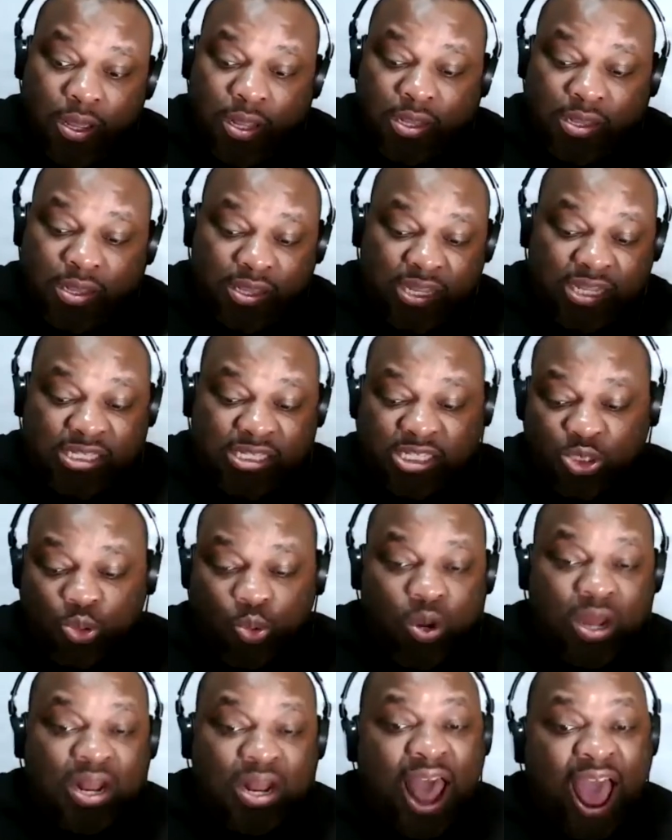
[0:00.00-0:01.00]
this is
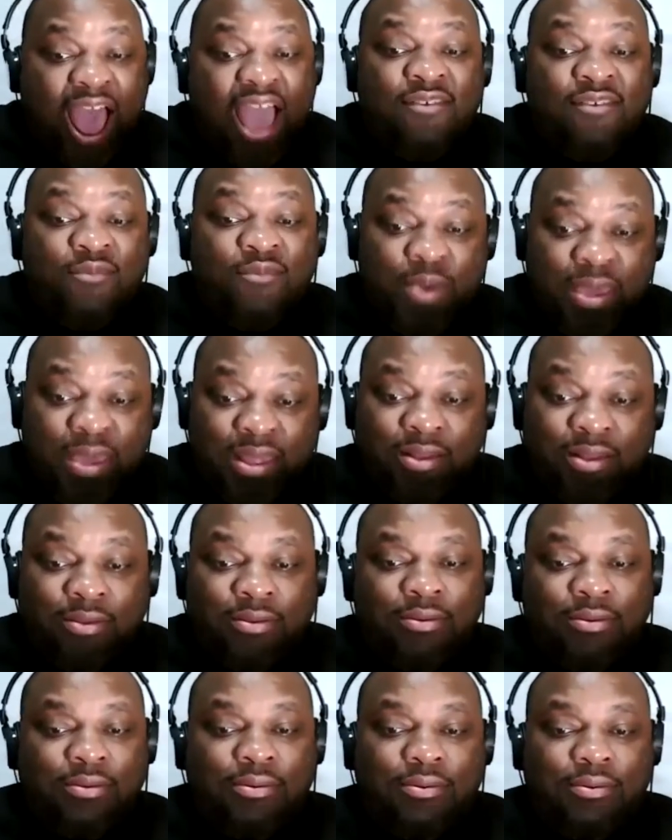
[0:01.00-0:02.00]
what I've been
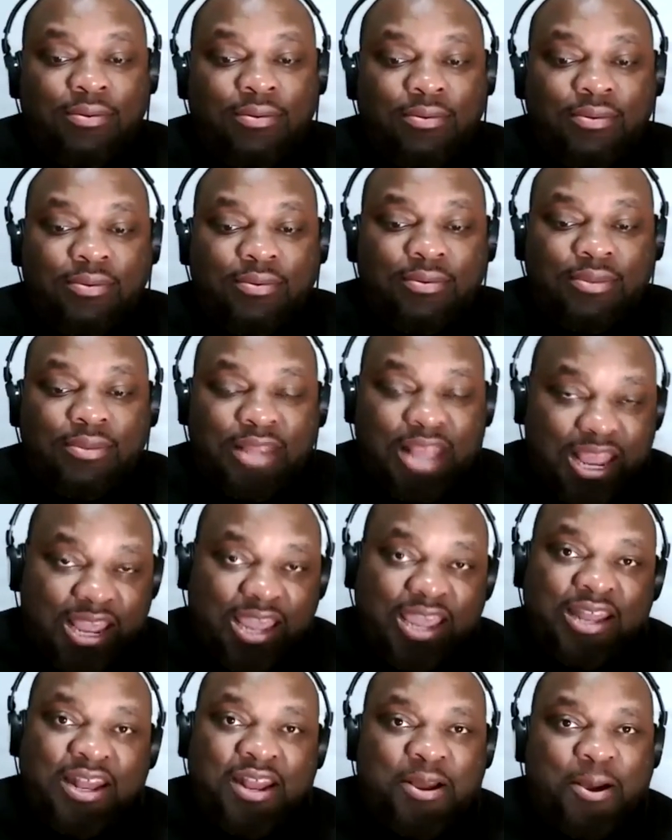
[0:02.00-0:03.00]

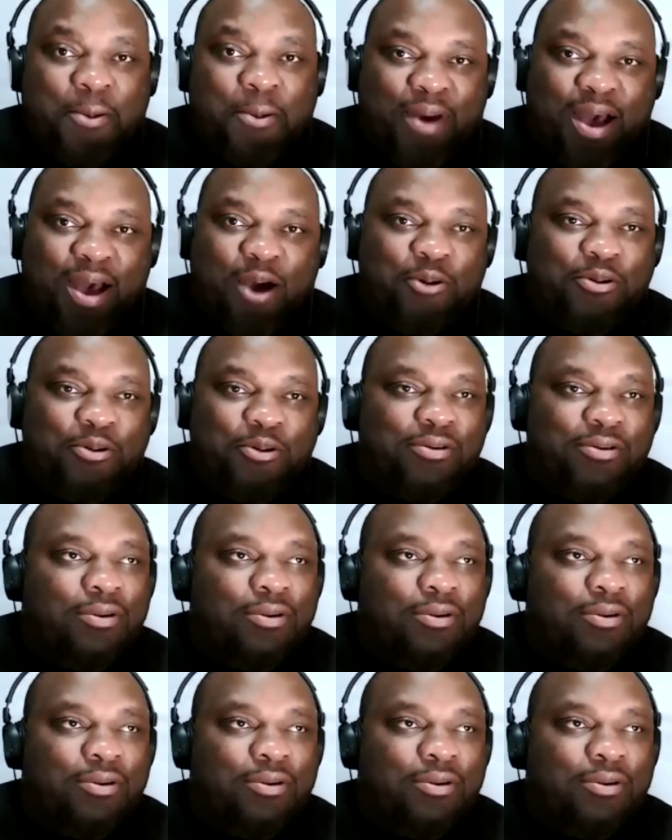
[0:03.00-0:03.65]
thinking about,